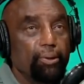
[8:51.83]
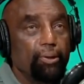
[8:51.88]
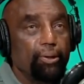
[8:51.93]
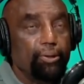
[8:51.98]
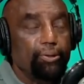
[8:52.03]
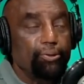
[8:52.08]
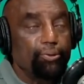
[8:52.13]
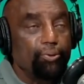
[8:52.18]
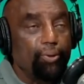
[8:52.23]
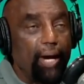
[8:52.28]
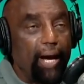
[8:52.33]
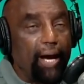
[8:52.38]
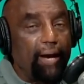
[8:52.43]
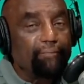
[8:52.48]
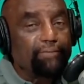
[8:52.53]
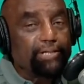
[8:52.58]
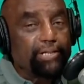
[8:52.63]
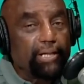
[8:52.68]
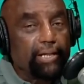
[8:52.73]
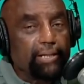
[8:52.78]
You
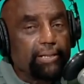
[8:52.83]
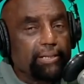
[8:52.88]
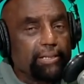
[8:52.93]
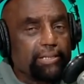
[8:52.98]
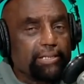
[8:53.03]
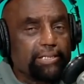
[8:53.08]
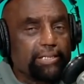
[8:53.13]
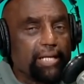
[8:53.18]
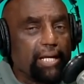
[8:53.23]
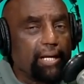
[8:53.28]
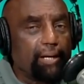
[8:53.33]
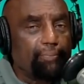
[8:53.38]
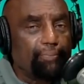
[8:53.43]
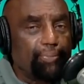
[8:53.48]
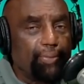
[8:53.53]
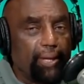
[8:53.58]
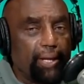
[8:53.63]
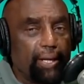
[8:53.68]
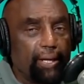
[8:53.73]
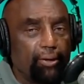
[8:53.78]
have done the same
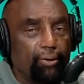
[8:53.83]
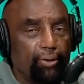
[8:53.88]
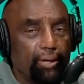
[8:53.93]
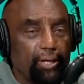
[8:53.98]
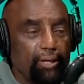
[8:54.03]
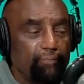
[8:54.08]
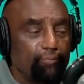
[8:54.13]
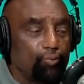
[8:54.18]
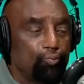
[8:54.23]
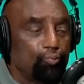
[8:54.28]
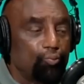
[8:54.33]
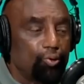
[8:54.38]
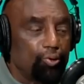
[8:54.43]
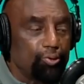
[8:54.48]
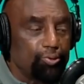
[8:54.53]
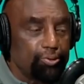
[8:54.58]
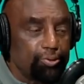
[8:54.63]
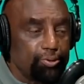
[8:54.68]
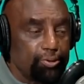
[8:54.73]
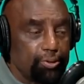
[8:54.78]
thing, or even
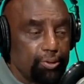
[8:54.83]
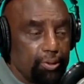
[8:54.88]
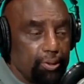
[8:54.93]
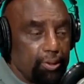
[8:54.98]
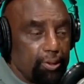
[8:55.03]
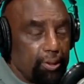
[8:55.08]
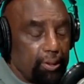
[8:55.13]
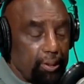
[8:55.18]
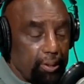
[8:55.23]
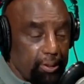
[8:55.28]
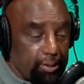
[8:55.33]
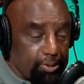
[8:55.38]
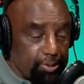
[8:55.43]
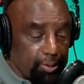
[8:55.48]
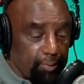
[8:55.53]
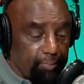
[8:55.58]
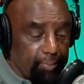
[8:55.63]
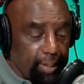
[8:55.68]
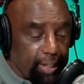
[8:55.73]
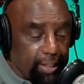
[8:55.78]
worse, in
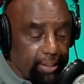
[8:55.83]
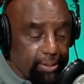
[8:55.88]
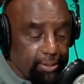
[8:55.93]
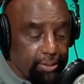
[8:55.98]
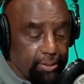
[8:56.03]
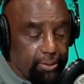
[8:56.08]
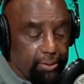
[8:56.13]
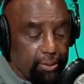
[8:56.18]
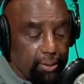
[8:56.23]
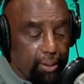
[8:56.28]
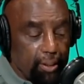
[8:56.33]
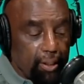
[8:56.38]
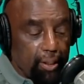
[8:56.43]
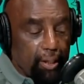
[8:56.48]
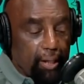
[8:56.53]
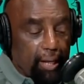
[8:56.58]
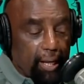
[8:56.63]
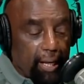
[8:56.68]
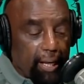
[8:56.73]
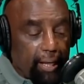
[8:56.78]
some cases,
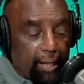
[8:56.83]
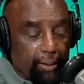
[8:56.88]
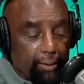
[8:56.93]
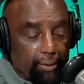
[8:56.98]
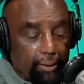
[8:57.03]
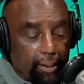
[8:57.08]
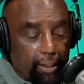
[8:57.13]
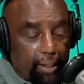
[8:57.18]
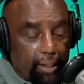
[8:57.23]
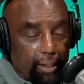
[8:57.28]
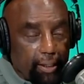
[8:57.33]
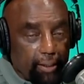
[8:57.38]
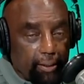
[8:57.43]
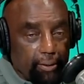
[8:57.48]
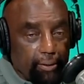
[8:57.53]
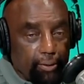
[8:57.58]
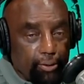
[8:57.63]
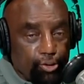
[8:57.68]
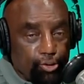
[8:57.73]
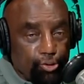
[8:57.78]

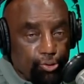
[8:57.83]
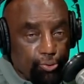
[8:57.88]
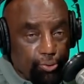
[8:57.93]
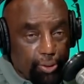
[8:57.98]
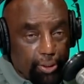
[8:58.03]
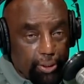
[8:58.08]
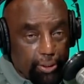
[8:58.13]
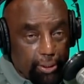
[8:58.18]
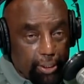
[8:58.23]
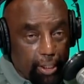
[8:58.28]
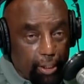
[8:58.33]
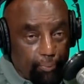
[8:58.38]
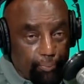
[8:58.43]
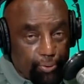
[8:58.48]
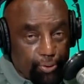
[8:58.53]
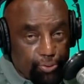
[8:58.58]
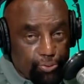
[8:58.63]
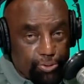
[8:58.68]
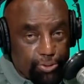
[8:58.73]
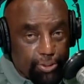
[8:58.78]
and you can help
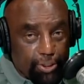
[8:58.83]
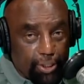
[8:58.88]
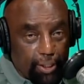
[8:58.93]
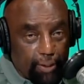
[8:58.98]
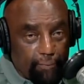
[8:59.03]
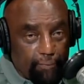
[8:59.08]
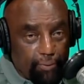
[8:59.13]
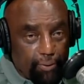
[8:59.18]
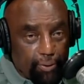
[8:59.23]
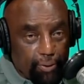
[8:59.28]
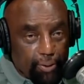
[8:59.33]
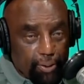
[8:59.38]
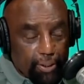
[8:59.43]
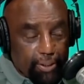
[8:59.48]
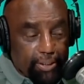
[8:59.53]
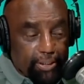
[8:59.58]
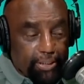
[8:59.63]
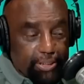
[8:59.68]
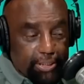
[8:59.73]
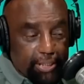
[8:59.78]
yourself.
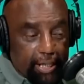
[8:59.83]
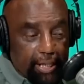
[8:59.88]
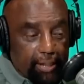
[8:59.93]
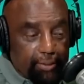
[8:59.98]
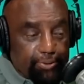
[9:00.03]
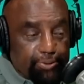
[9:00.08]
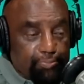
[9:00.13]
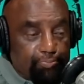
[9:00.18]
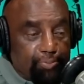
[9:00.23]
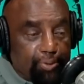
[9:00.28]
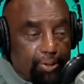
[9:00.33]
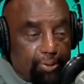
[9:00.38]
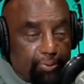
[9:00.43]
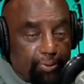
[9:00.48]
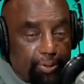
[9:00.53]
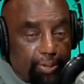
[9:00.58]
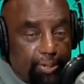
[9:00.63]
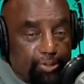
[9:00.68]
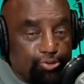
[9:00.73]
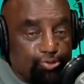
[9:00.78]
The same
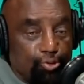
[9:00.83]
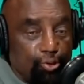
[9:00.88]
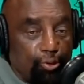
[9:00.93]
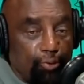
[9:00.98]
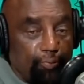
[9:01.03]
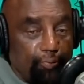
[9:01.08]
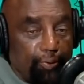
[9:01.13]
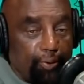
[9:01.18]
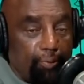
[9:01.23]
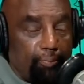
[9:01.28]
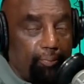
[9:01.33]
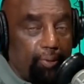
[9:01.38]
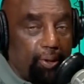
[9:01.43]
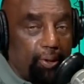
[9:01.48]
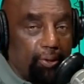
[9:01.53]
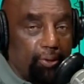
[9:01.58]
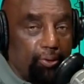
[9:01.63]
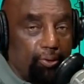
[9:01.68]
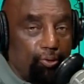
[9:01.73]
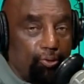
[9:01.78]
spirit that drove your
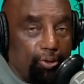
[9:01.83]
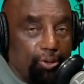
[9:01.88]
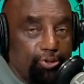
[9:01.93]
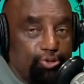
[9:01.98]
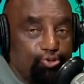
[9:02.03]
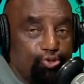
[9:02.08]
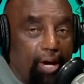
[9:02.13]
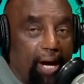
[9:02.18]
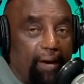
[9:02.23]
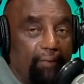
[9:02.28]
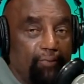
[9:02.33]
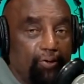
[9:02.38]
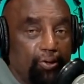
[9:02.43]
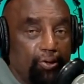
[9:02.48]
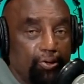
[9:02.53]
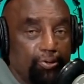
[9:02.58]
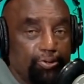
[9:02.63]
mother or is driving her